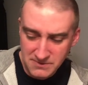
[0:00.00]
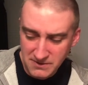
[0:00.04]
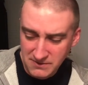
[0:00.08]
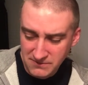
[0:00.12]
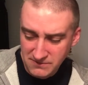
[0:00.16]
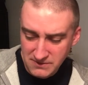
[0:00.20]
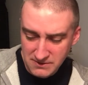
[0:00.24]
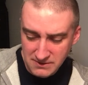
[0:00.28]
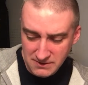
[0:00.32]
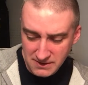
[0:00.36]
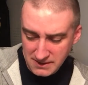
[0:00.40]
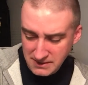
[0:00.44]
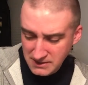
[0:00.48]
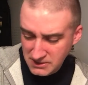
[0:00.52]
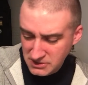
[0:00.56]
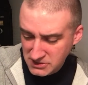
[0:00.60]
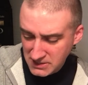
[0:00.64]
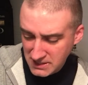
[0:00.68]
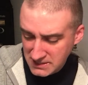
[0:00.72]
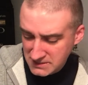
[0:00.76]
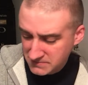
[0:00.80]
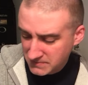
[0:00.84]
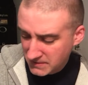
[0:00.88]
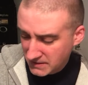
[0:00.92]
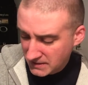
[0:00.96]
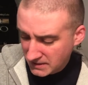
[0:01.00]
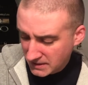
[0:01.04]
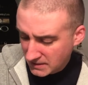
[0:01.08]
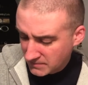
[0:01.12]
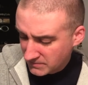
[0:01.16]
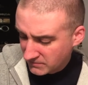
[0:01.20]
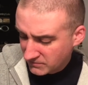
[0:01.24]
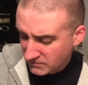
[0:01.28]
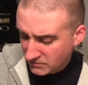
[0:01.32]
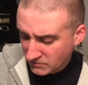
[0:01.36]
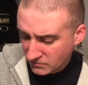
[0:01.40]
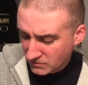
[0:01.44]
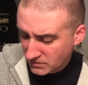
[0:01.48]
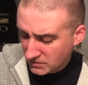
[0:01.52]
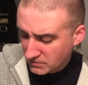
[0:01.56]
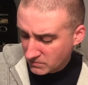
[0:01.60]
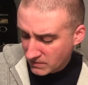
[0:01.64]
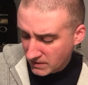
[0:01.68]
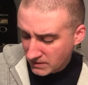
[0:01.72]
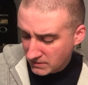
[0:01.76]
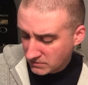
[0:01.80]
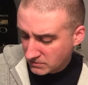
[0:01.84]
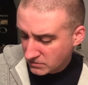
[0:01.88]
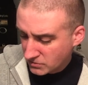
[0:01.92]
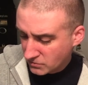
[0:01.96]
but and the chest plate, if you really
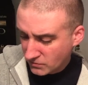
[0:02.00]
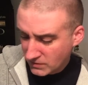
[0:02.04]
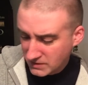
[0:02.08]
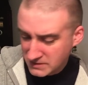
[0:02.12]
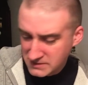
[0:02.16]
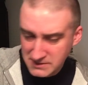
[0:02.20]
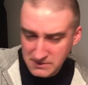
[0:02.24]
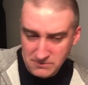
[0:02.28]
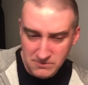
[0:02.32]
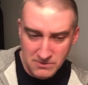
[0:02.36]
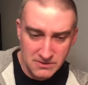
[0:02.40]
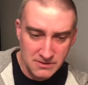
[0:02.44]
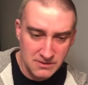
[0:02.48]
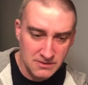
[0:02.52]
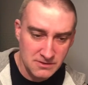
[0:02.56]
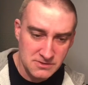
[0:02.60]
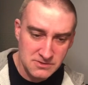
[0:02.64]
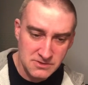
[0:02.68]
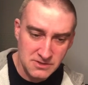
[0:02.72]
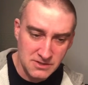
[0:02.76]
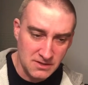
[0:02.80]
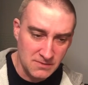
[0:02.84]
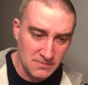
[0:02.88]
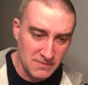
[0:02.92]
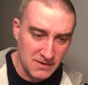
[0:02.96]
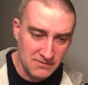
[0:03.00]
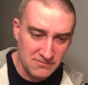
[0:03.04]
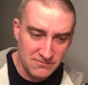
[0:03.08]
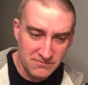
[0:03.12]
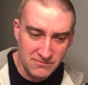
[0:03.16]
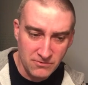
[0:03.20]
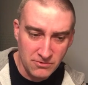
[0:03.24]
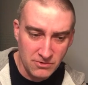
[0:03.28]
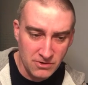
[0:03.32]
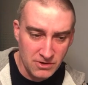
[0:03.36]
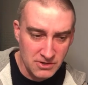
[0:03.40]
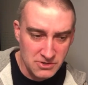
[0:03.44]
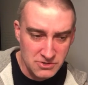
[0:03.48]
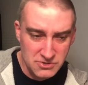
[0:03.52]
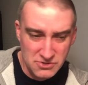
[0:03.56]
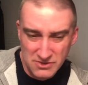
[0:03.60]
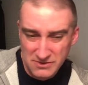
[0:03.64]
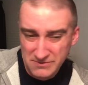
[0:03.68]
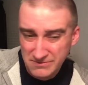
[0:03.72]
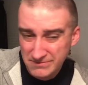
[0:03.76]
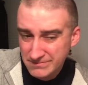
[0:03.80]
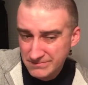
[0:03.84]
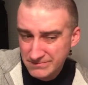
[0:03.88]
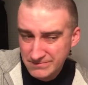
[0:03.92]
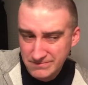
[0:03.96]
went crazy with it, you're talking about $400,